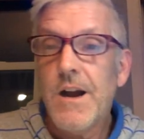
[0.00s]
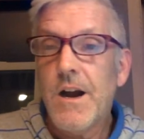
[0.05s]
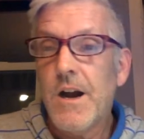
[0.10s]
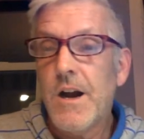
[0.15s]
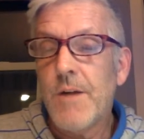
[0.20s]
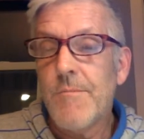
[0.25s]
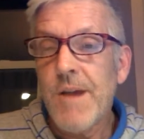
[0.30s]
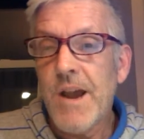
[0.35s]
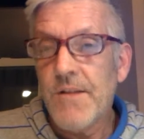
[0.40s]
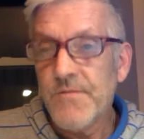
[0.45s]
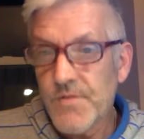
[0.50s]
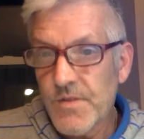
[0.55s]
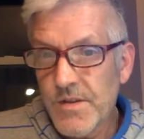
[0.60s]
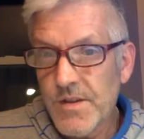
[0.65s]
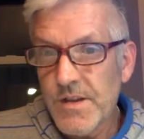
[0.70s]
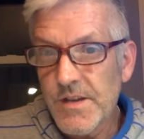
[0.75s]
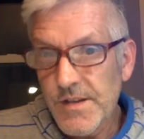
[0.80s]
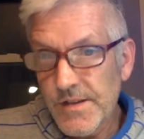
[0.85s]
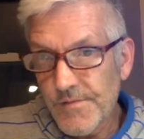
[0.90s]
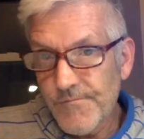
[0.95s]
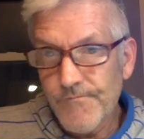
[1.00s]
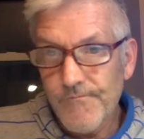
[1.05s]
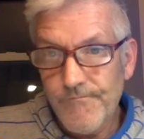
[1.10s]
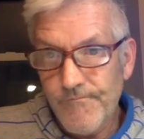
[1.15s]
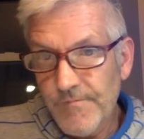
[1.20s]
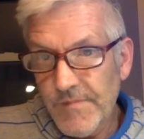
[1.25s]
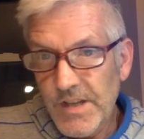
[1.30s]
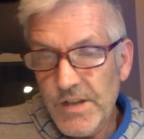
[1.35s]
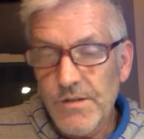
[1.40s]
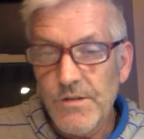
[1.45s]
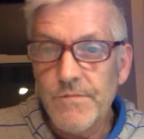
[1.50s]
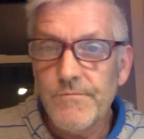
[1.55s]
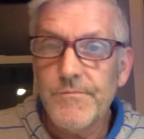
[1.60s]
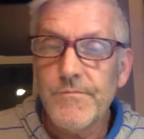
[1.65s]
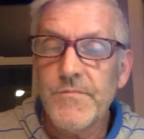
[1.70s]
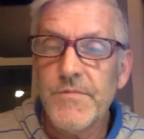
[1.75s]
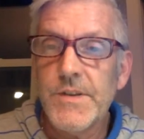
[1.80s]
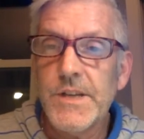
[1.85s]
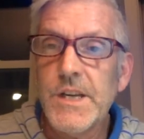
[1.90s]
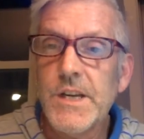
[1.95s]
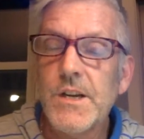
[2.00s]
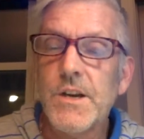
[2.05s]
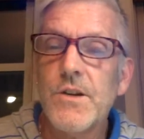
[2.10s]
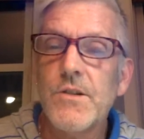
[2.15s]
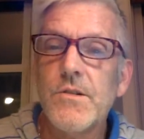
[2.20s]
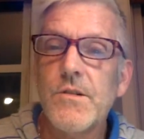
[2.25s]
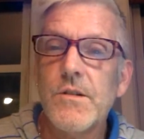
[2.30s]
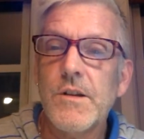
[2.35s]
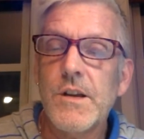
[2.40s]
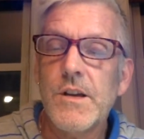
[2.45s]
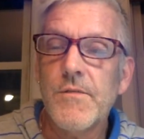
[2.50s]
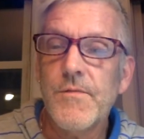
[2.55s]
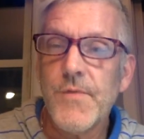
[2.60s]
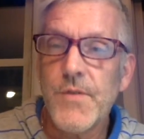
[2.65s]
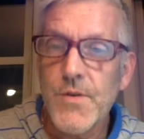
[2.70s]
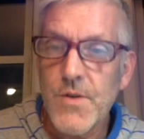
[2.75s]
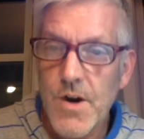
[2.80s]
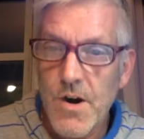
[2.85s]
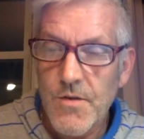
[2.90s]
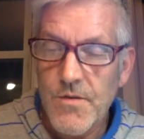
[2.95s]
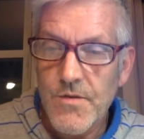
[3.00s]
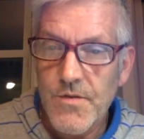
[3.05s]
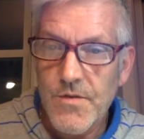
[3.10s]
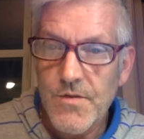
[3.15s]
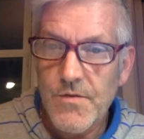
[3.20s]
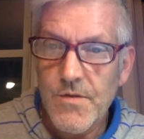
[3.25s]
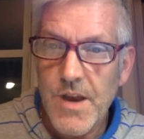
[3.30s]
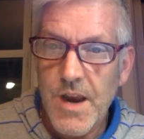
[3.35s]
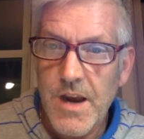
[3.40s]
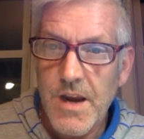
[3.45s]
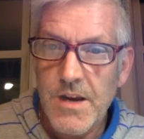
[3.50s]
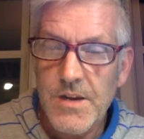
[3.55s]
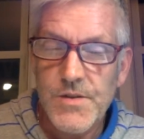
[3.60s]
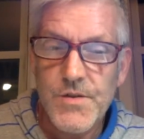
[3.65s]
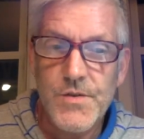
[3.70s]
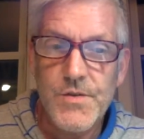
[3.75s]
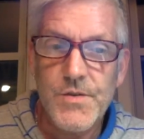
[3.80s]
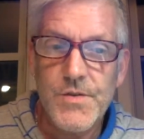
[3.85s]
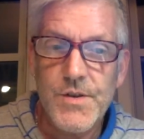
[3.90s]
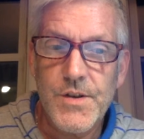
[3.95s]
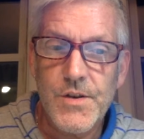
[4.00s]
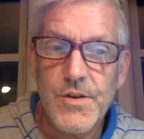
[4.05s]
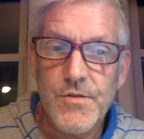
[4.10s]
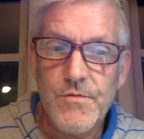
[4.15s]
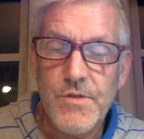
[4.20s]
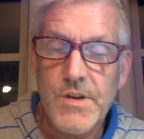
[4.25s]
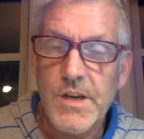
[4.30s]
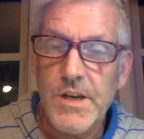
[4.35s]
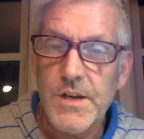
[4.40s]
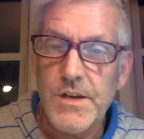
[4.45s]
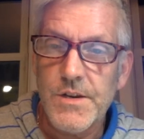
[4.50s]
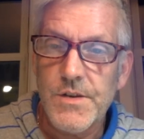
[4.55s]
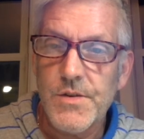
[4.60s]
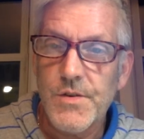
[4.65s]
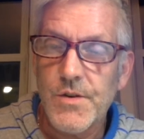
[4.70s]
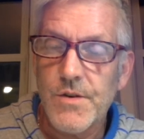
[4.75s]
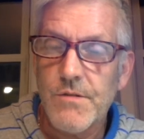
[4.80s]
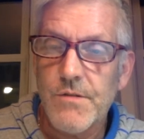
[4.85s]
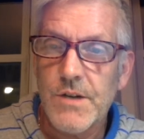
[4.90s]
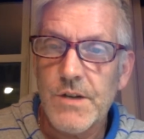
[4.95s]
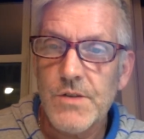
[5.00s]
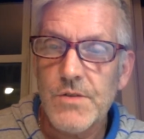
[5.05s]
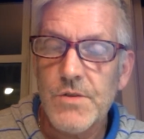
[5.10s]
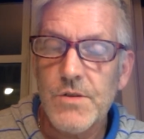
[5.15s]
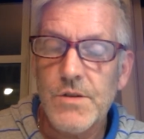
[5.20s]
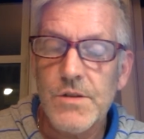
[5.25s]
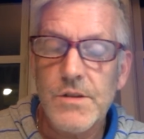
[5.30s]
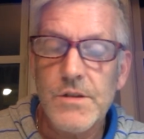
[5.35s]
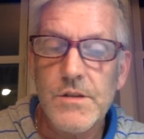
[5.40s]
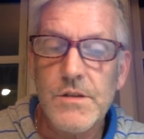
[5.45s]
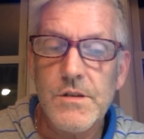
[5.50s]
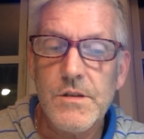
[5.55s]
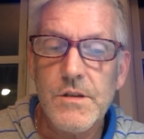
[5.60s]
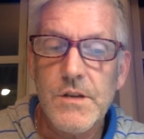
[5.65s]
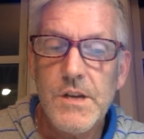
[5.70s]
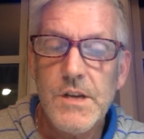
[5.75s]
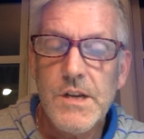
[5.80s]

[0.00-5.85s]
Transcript: after this little video if there are other answers that you need to your questions